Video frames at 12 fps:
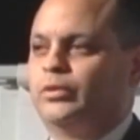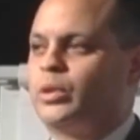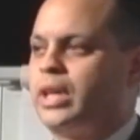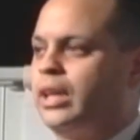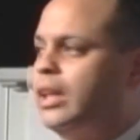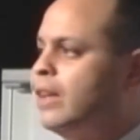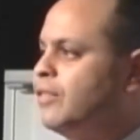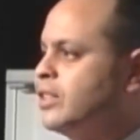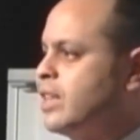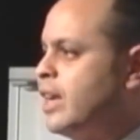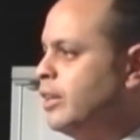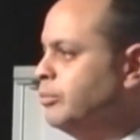What kind of life
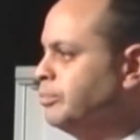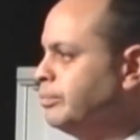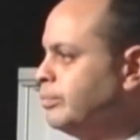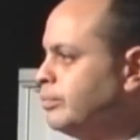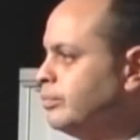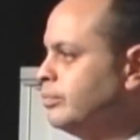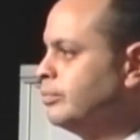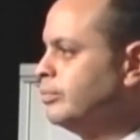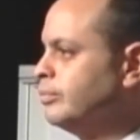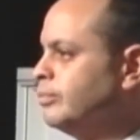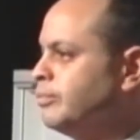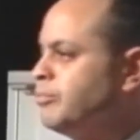is that?
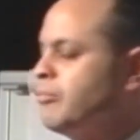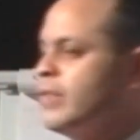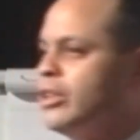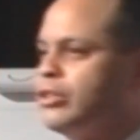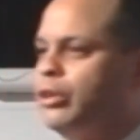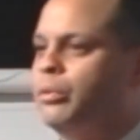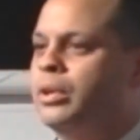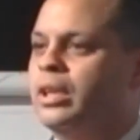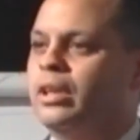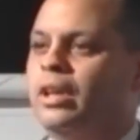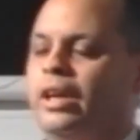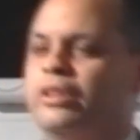So
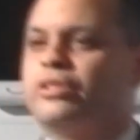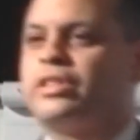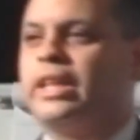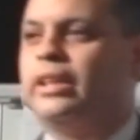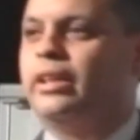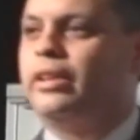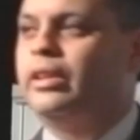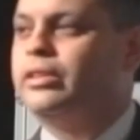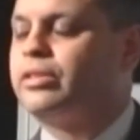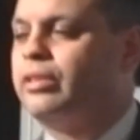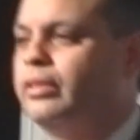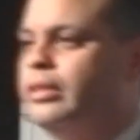understanding
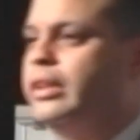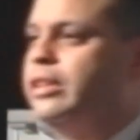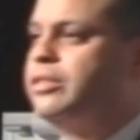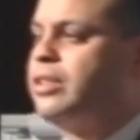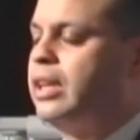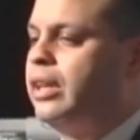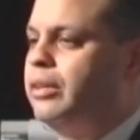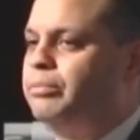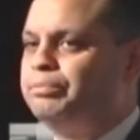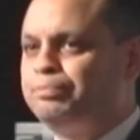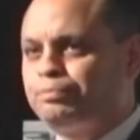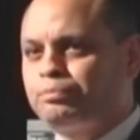these
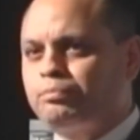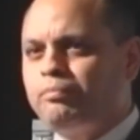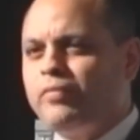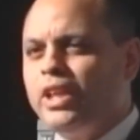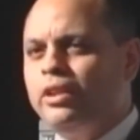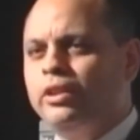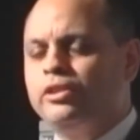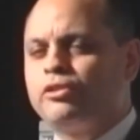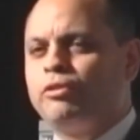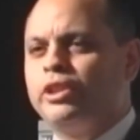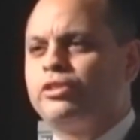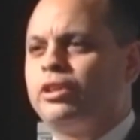
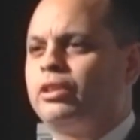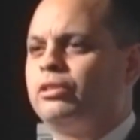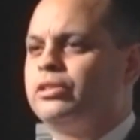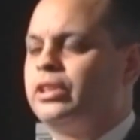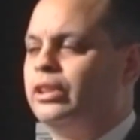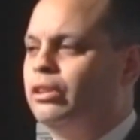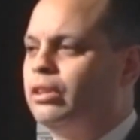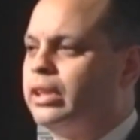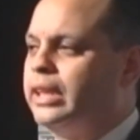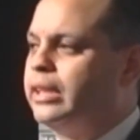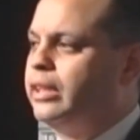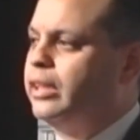three circles and
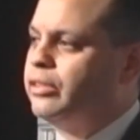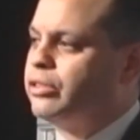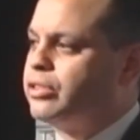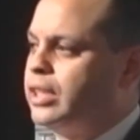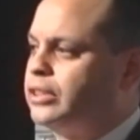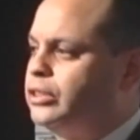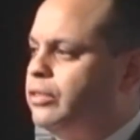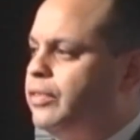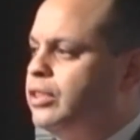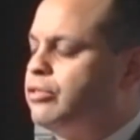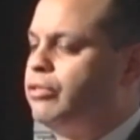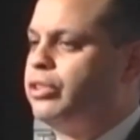looking at the intersection of
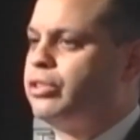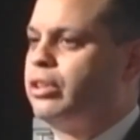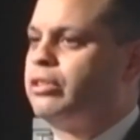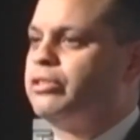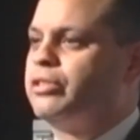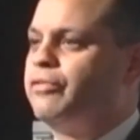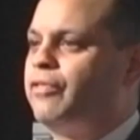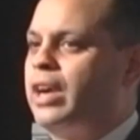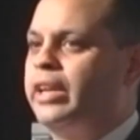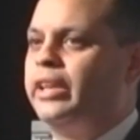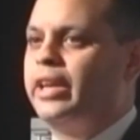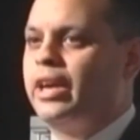these three circles and
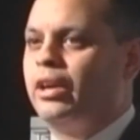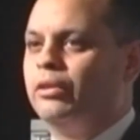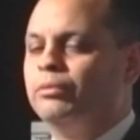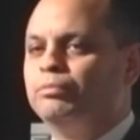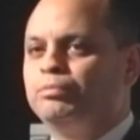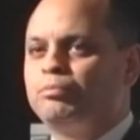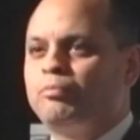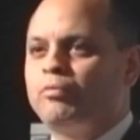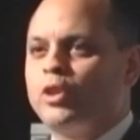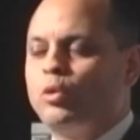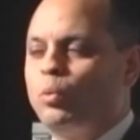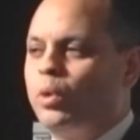finding out
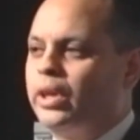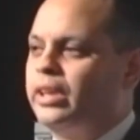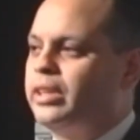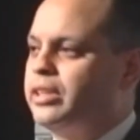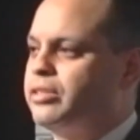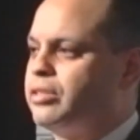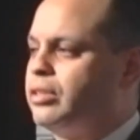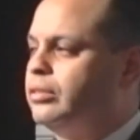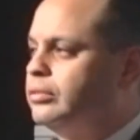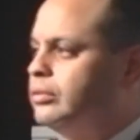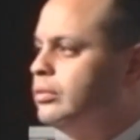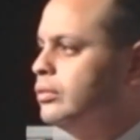what it is
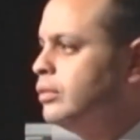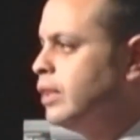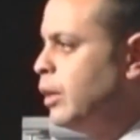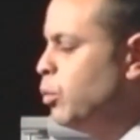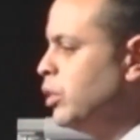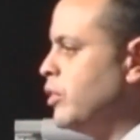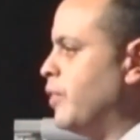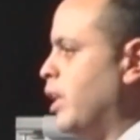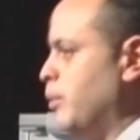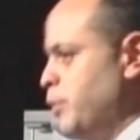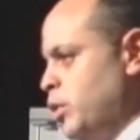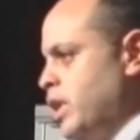that will
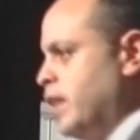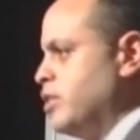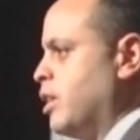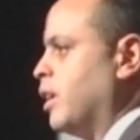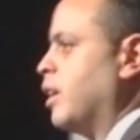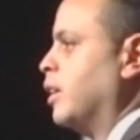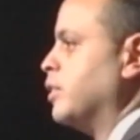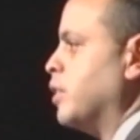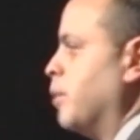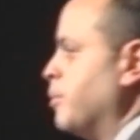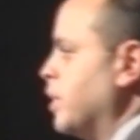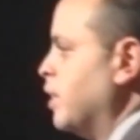develop your hedgehog
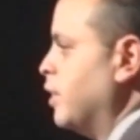concept.